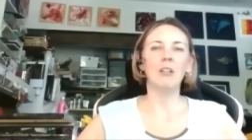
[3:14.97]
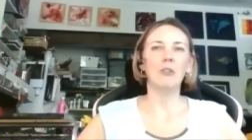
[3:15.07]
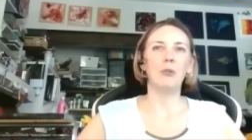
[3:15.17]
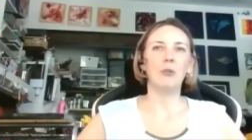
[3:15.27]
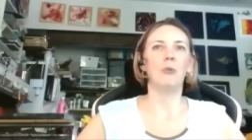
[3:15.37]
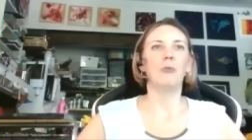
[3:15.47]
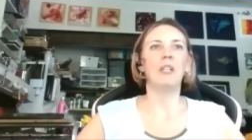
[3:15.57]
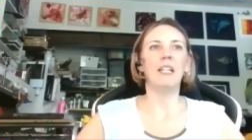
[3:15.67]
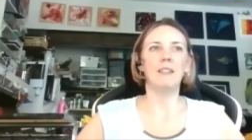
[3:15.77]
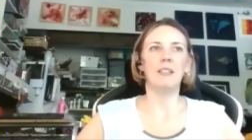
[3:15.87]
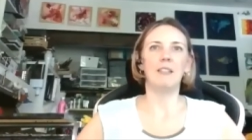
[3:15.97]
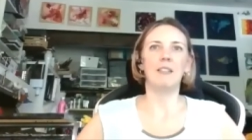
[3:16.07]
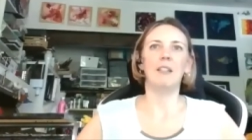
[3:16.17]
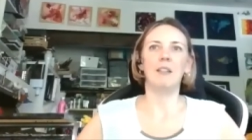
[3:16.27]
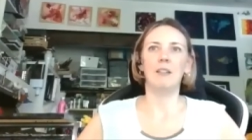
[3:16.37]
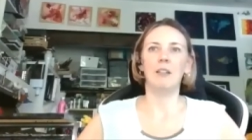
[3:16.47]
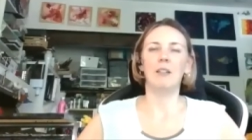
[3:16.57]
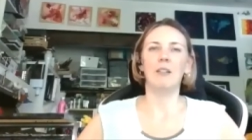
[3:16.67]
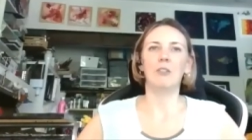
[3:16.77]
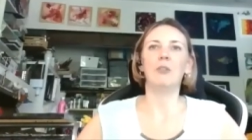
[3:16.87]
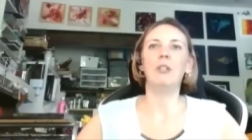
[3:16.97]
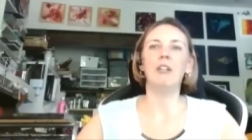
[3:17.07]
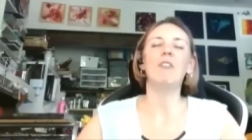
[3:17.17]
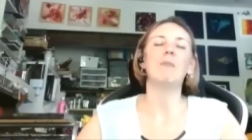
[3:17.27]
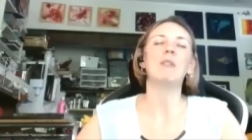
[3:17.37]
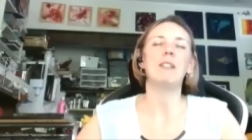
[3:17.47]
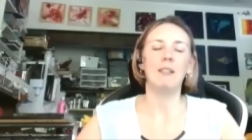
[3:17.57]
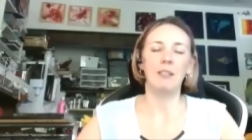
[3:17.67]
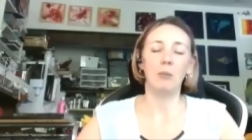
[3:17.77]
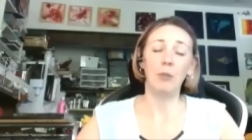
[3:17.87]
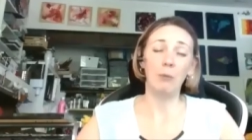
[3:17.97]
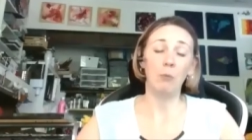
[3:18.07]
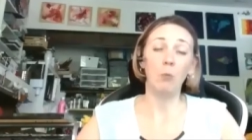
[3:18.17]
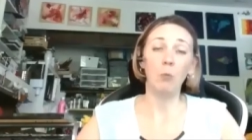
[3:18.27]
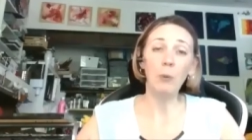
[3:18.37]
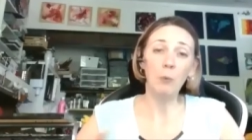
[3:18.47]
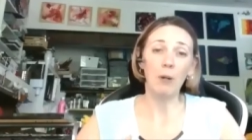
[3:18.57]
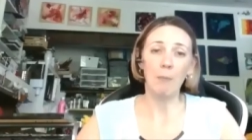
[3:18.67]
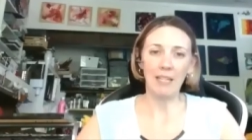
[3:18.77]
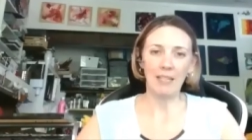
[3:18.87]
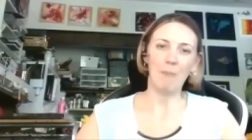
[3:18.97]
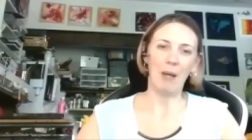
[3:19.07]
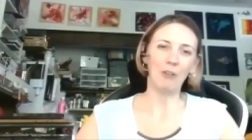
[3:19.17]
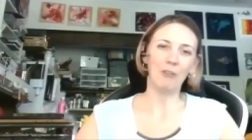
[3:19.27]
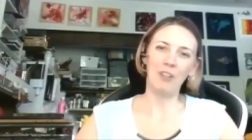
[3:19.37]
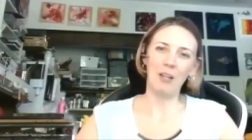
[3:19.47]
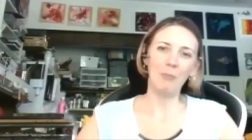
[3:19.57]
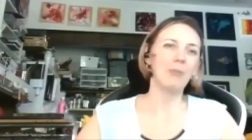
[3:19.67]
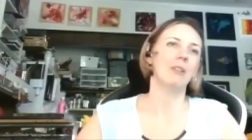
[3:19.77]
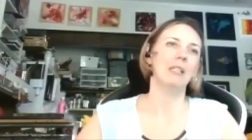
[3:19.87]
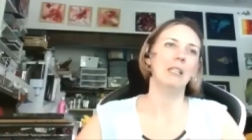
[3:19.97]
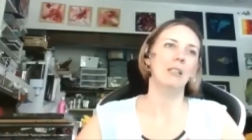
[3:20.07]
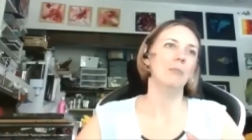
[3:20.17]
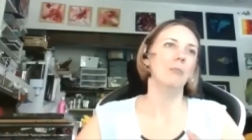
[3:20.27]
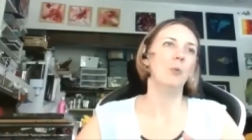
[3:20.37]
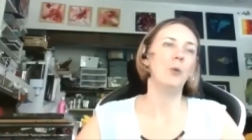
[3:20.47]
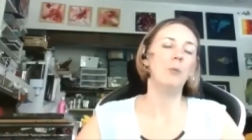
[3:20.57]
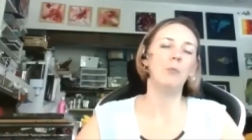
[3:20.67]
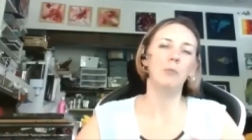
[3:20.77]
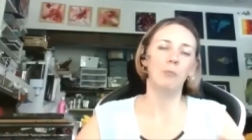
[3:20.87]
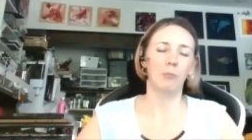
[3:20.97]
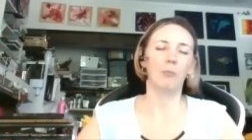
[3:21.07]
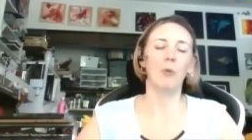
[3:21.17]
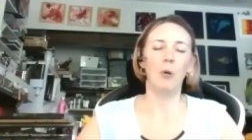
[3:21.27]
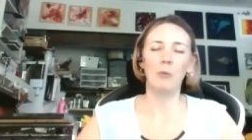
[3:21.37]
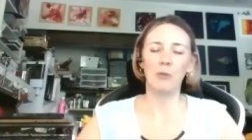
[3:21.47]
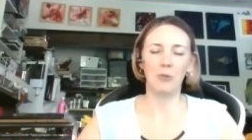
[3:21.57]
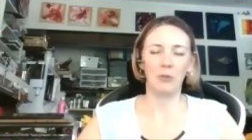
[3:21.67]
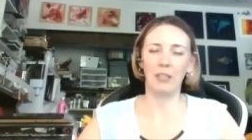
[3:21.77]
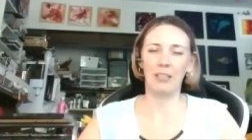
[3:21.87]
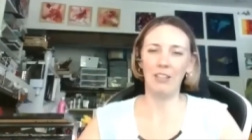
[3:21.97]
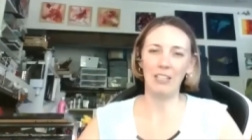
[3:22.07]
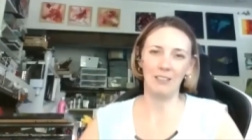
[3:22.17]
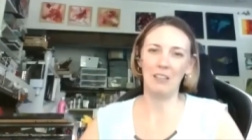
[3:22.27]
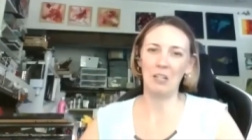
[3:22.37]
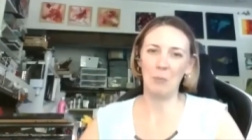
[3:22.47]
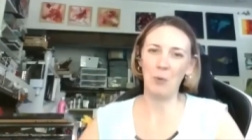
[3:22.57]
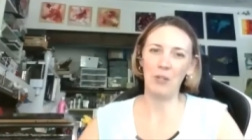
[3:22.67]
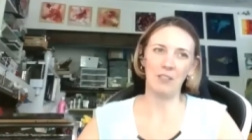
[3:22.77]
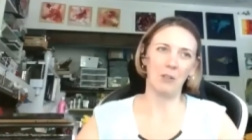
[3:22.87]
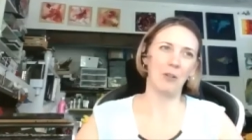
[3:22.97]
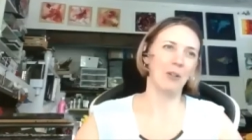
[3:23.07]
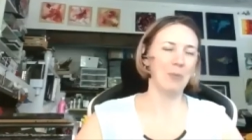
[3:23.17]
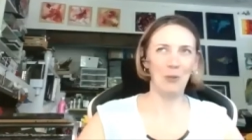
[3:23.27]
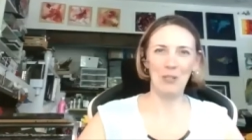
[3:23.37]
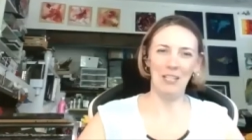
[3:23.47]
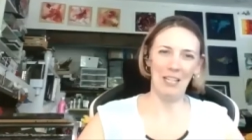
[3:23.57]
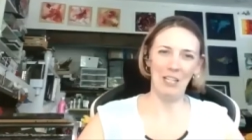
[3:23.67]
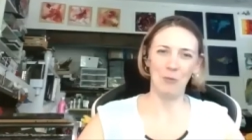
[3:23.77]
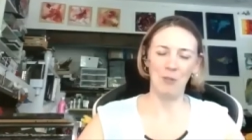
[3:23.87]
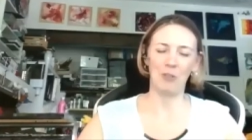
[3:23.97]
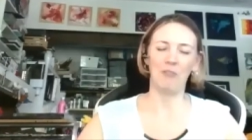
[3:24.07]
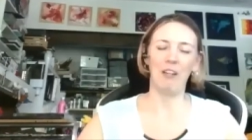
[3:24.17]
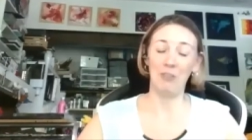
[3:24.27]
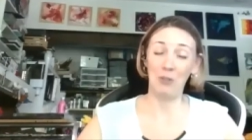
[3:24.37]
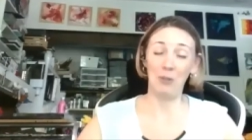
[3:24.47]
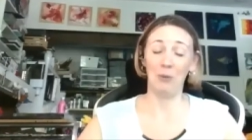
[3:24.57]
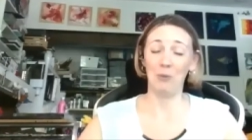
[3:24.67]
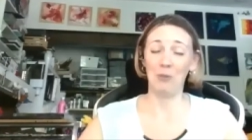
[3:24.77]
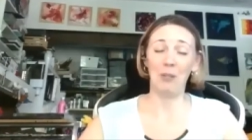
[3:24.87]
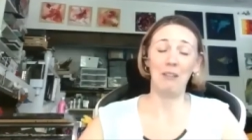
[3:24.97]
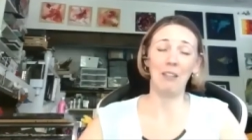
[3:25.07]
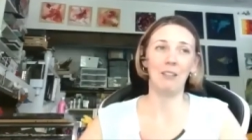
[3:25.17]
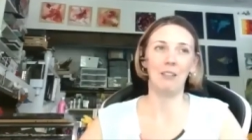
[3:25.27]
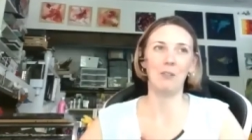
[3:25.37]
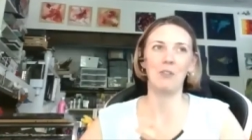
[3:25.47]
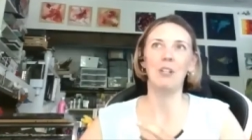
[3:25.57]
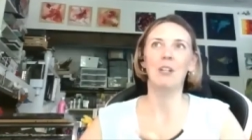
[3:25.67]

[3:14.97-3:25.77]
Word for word: to get a sense that, uh, to give them a sense that we, we want to make that better for them um, would almost certainly get us a lot of points on our employee engagement surveys too. So I think that there's